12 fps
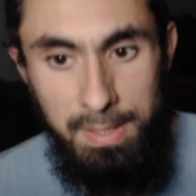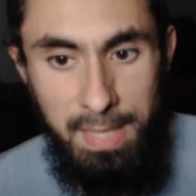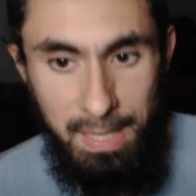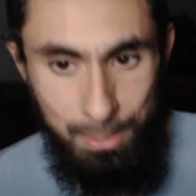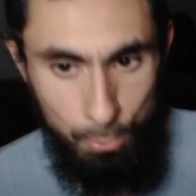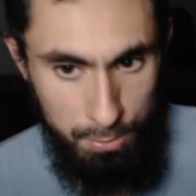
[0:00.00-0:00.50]

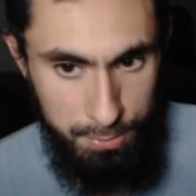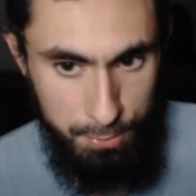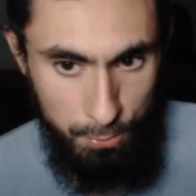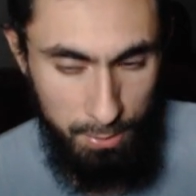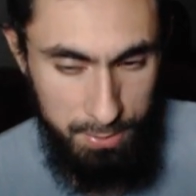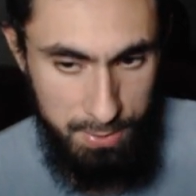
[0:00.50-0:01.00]
and
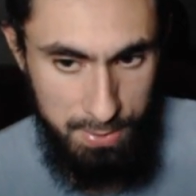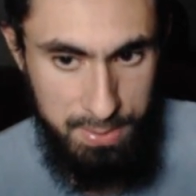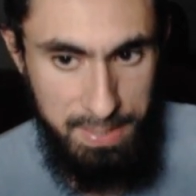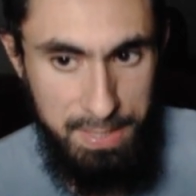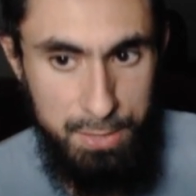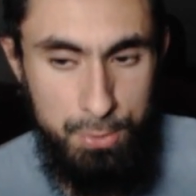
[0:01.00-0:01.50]
also
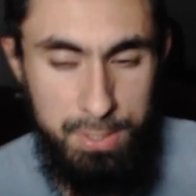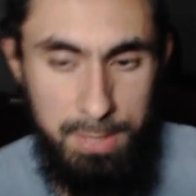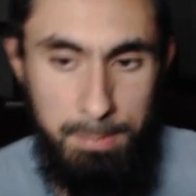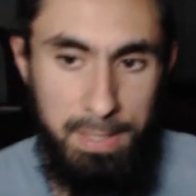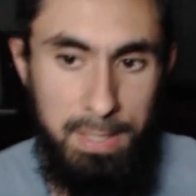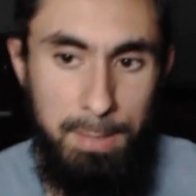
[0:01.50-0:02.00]
sustains your team
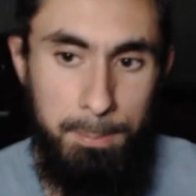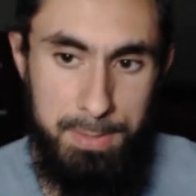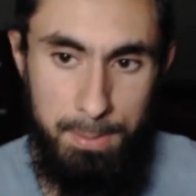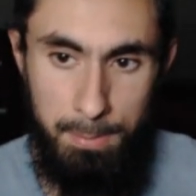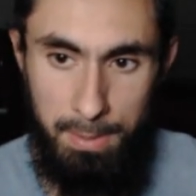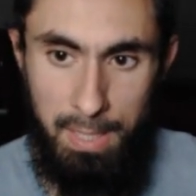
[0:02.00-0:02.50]
and keeps
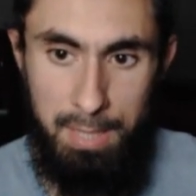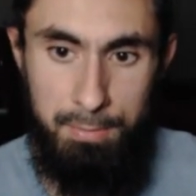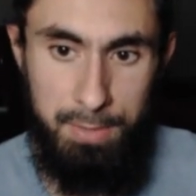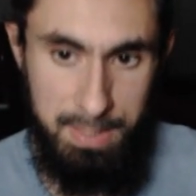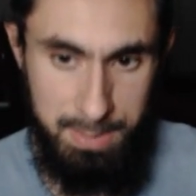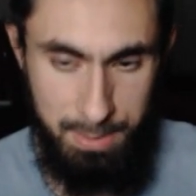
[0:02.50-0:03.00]
them alive
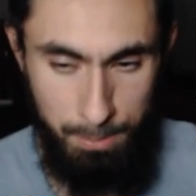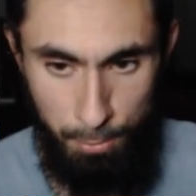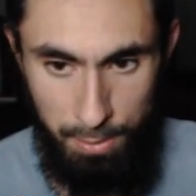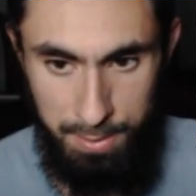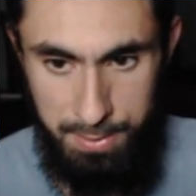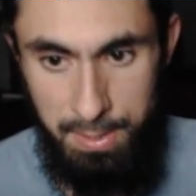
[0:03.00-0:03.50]
against the
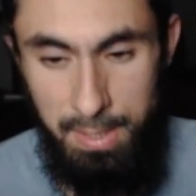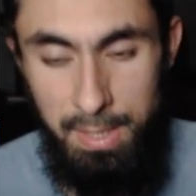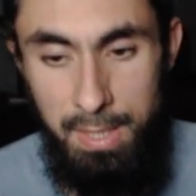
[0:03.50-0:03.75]
boss.